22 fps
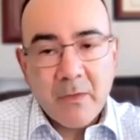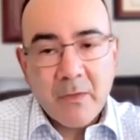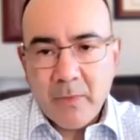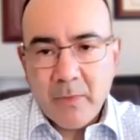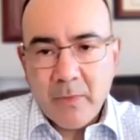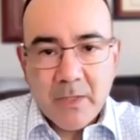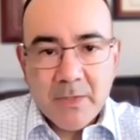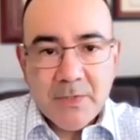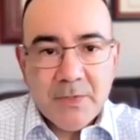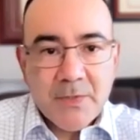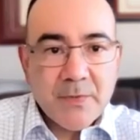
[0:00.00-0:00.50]

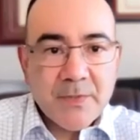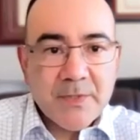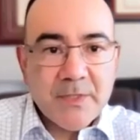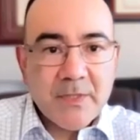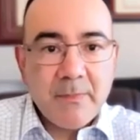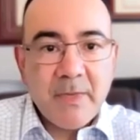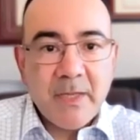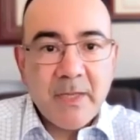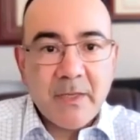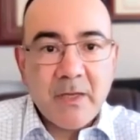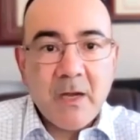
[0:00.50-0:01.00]
We also
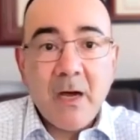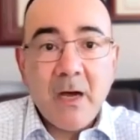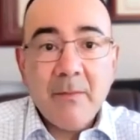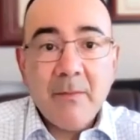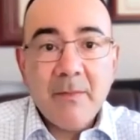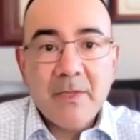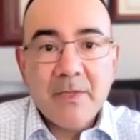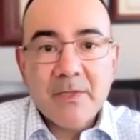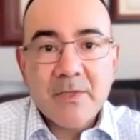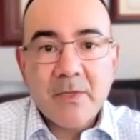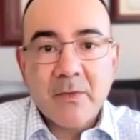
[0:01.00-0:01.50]
submit
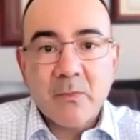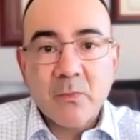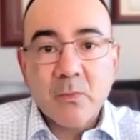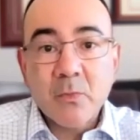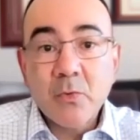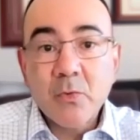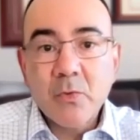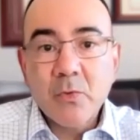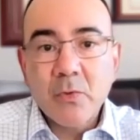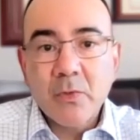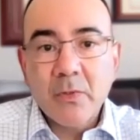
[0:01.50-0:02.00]
comments on
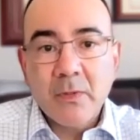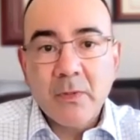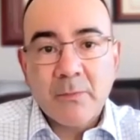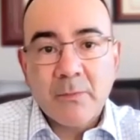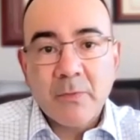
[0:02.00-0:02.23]
rule